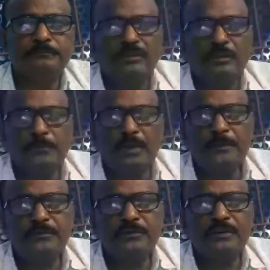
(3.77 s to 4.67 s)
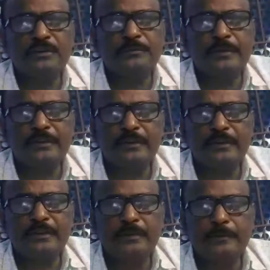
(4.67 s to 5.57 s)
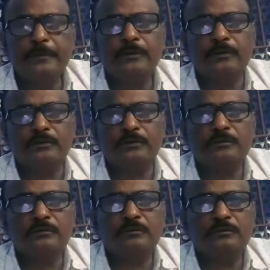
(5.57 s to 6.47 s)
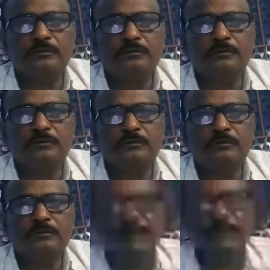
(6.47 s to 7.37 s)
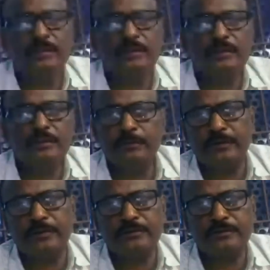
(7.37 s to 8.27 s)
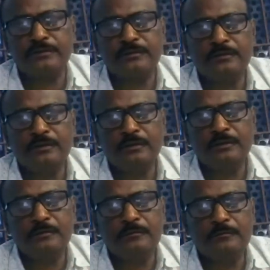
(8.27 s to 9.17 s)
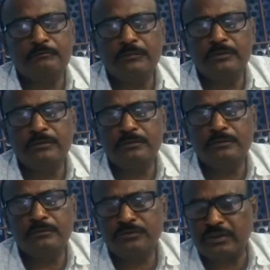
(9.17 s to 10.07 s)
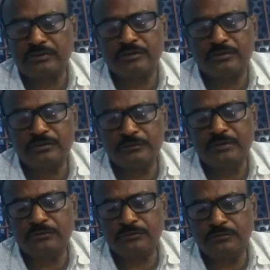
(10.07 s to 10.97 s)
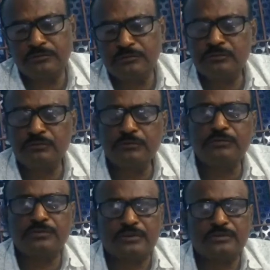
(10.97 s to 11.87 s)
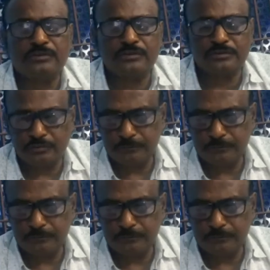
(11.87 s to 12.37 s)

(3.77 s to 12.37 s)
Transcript: Sometimes it is very difficult to understand the difference between these two sections.